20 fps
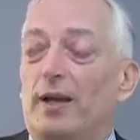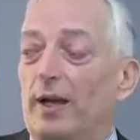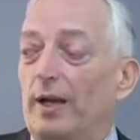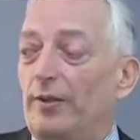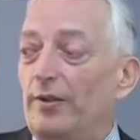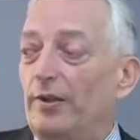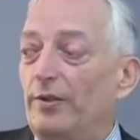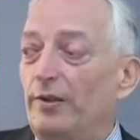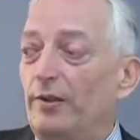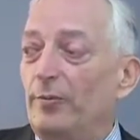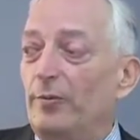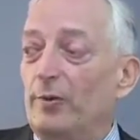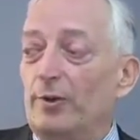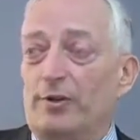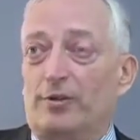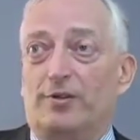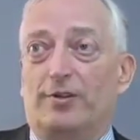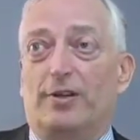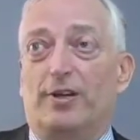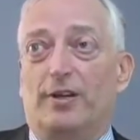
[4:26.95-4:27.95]
And they didn't
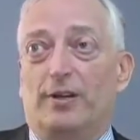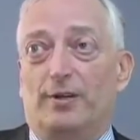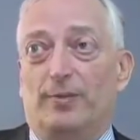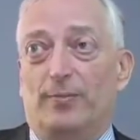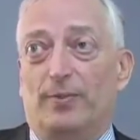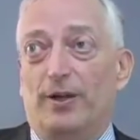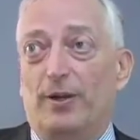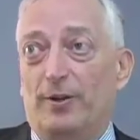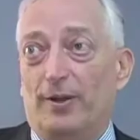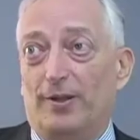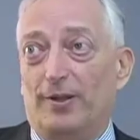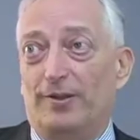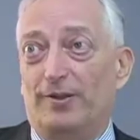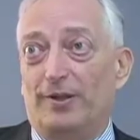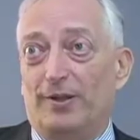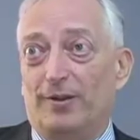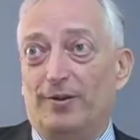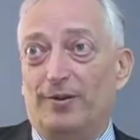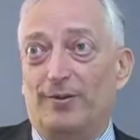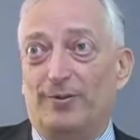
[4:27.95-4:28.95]
want China blowing this
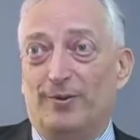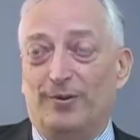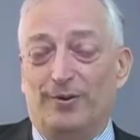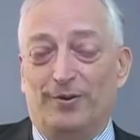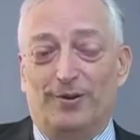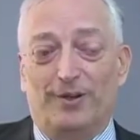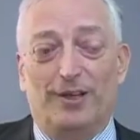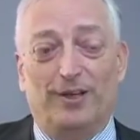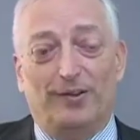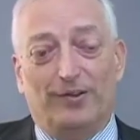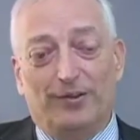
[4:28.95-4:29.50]
out of the water again.